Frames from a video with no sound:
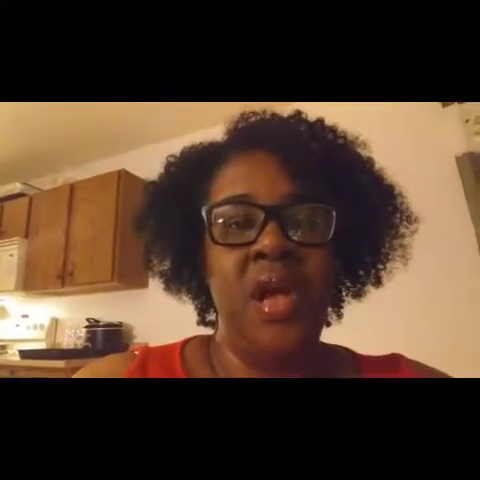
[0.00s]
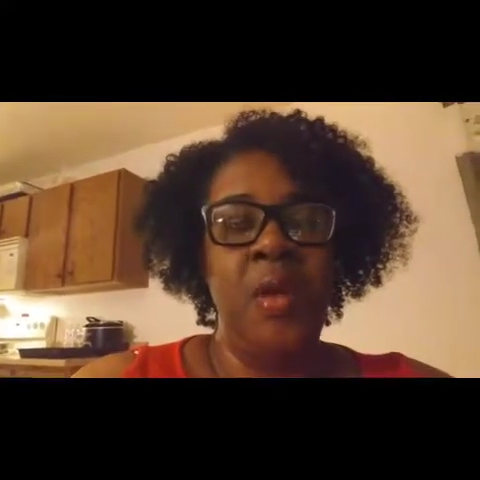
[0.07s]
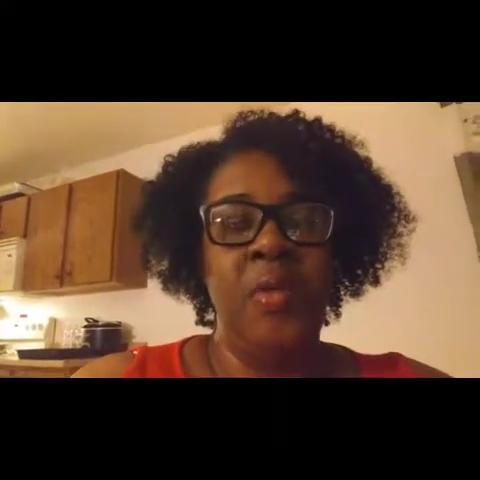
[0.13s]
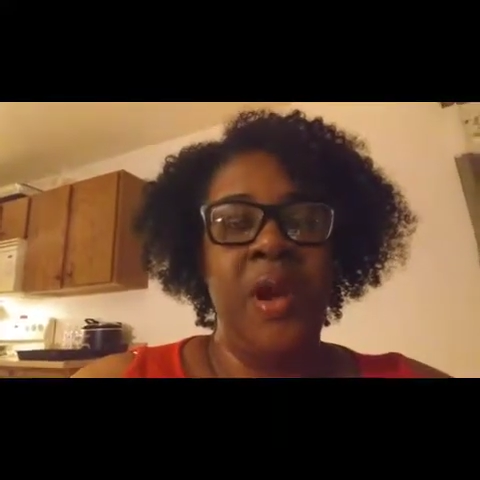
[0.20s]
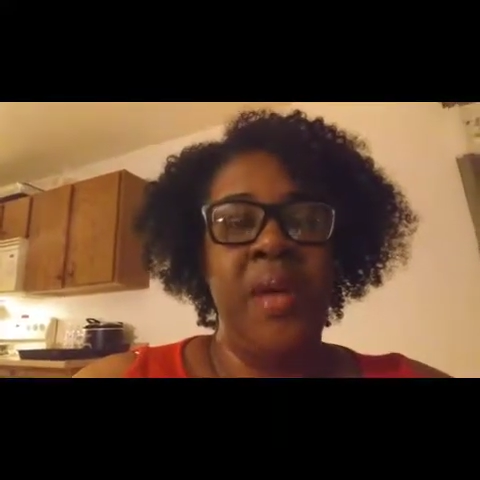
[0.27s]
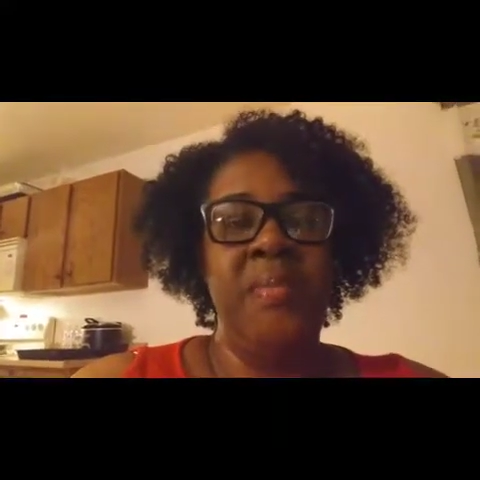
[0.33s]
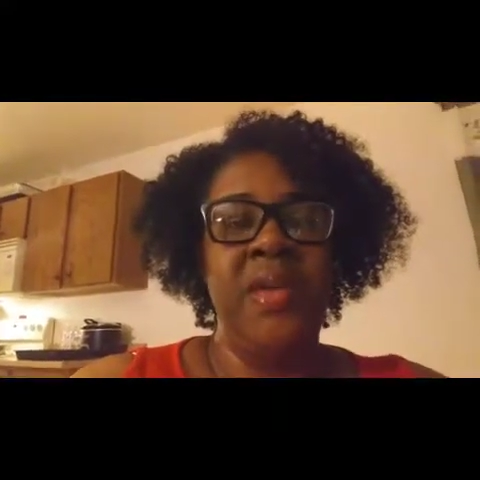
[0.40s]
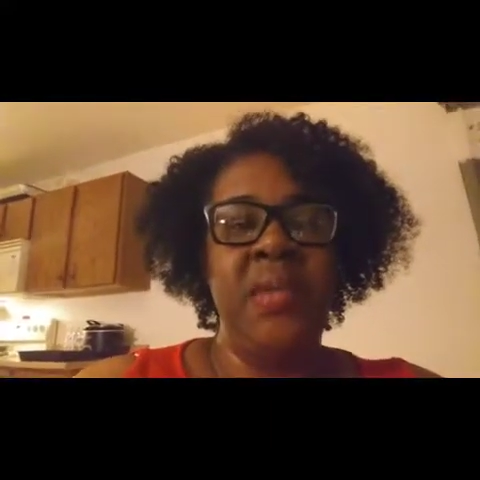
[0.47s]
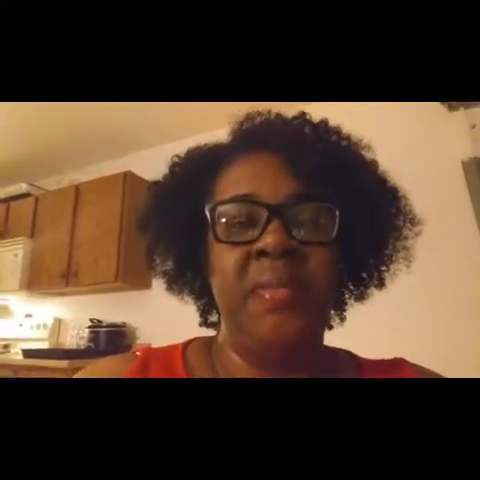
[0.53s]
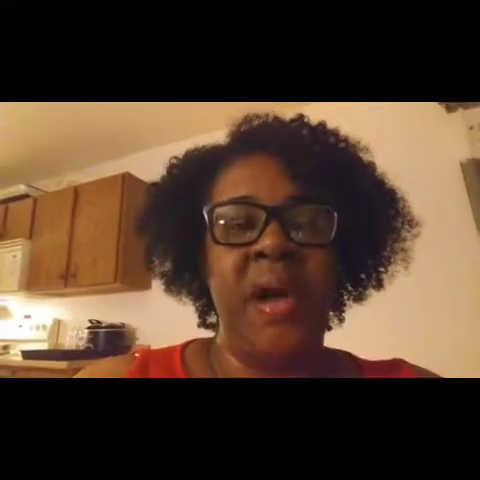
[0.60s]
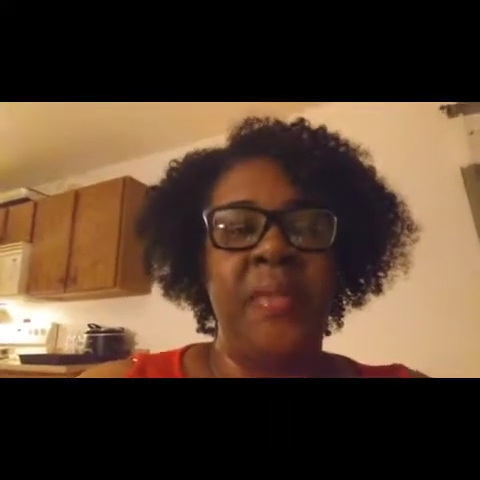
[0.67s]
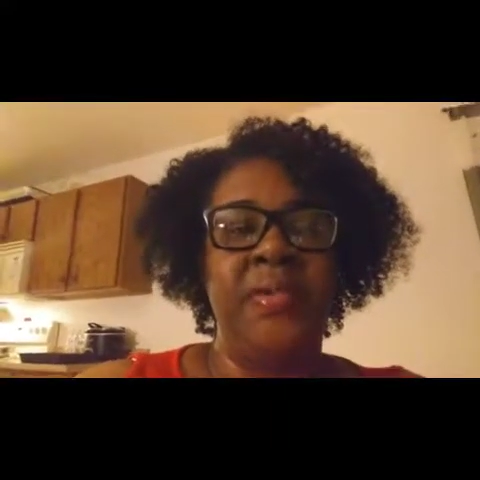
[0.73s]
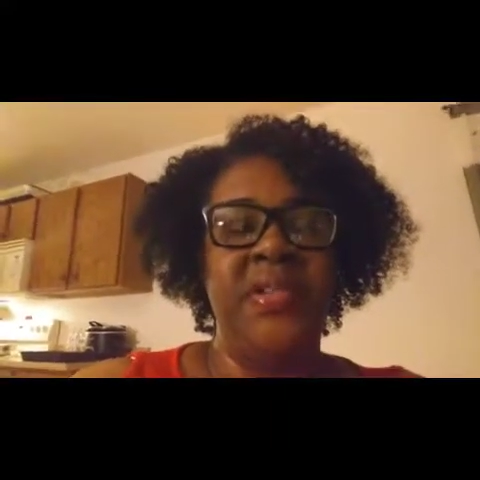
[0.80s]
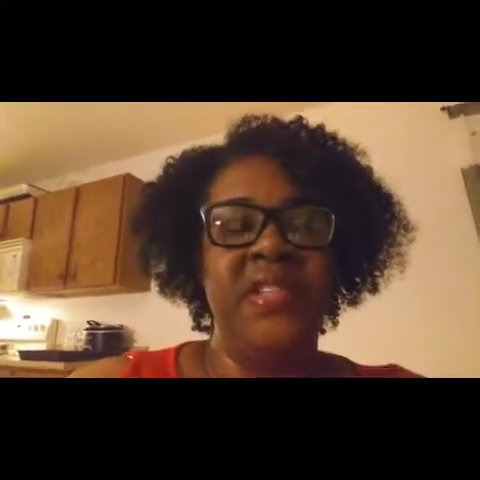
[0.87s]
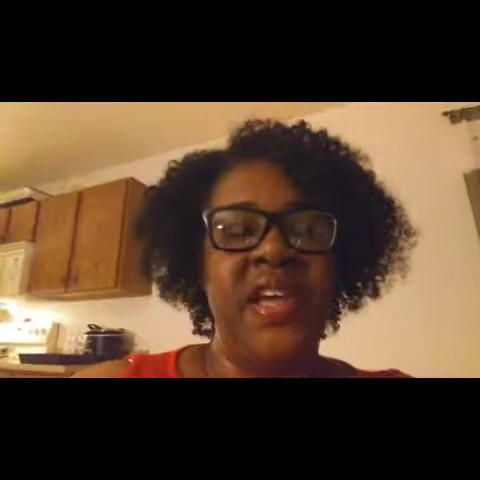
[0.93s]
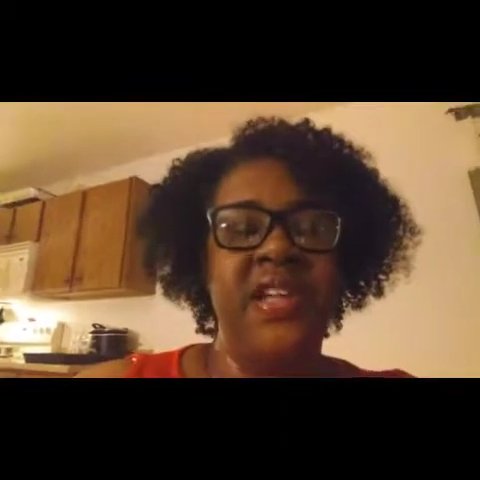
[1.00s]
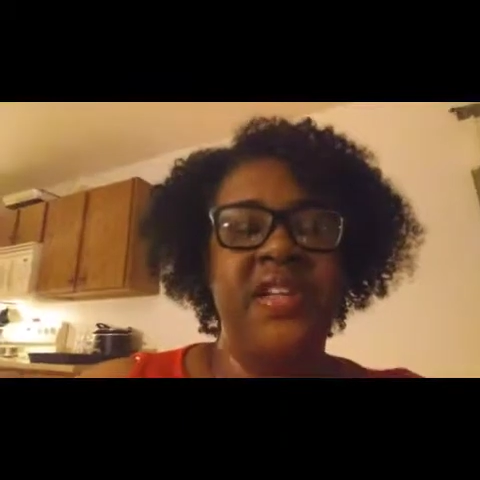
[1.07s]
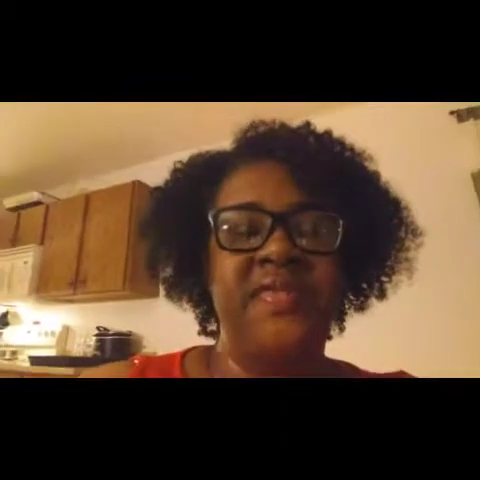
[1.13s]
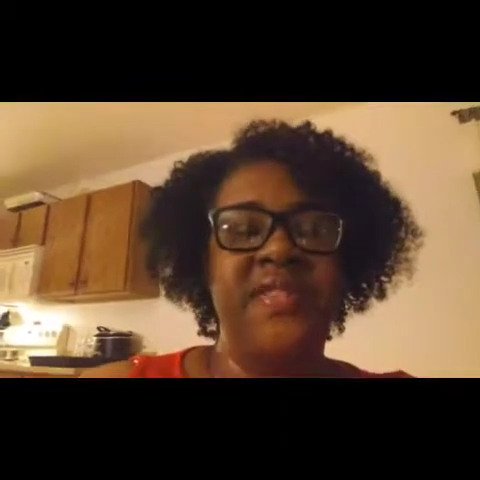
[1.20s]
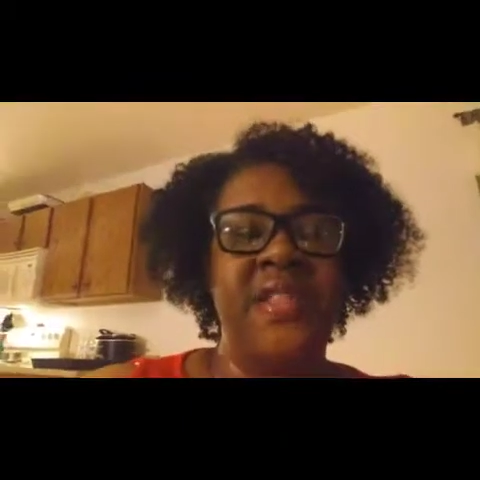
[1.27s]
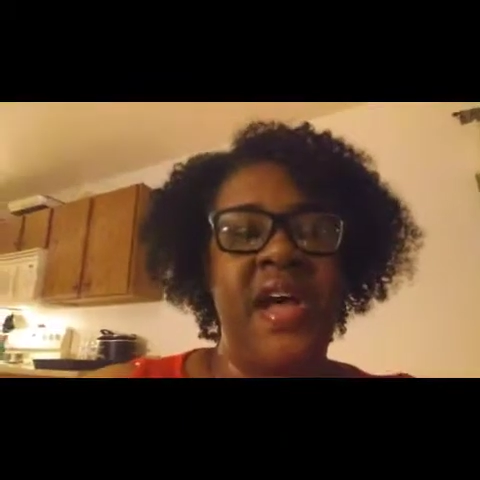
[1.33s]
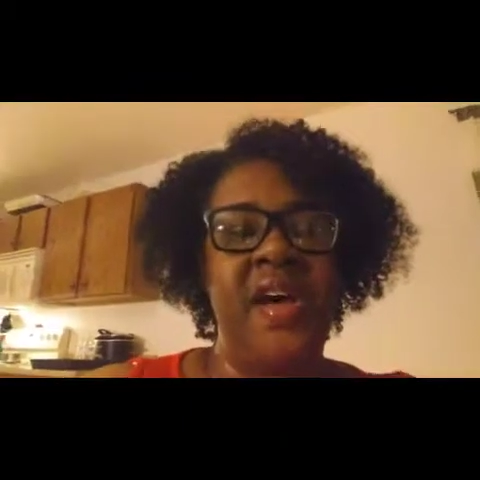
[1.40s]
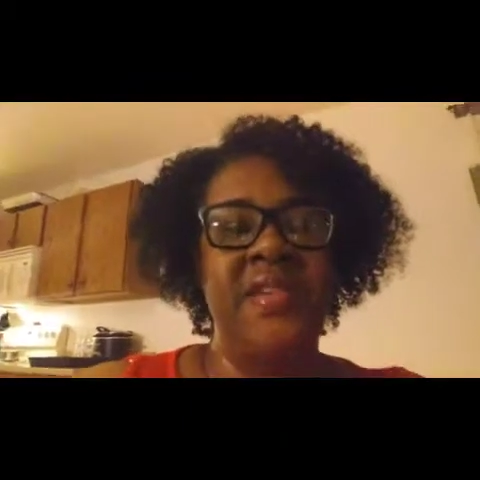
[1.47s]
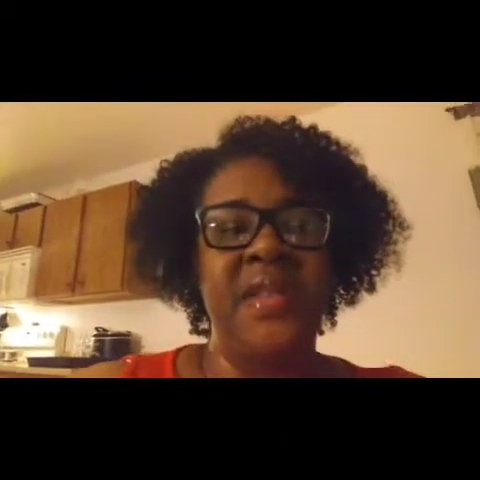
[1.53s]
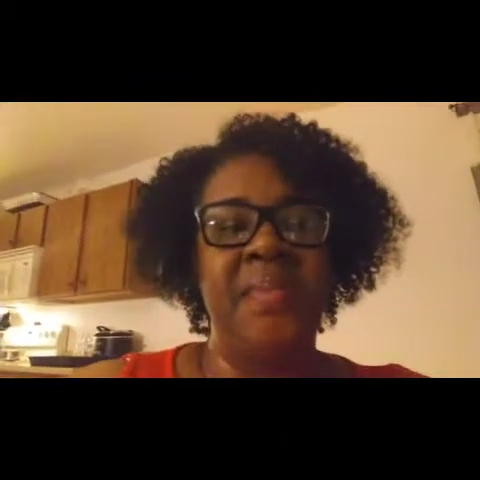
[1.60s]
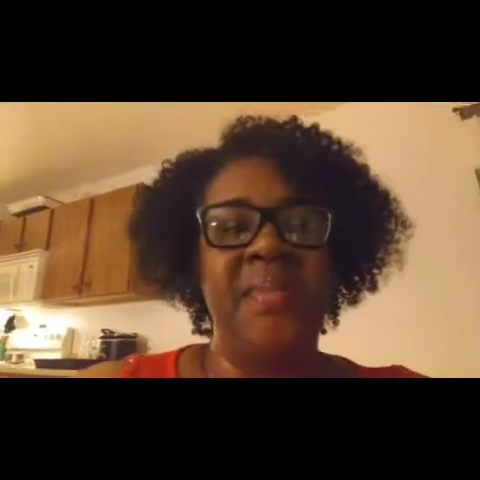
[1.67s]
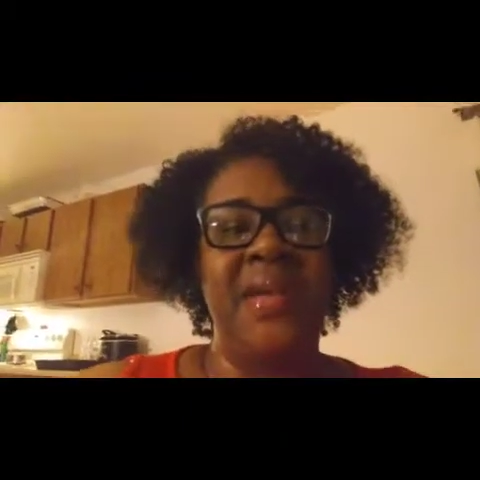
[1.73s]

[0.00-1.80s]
And what I mean by protective styles,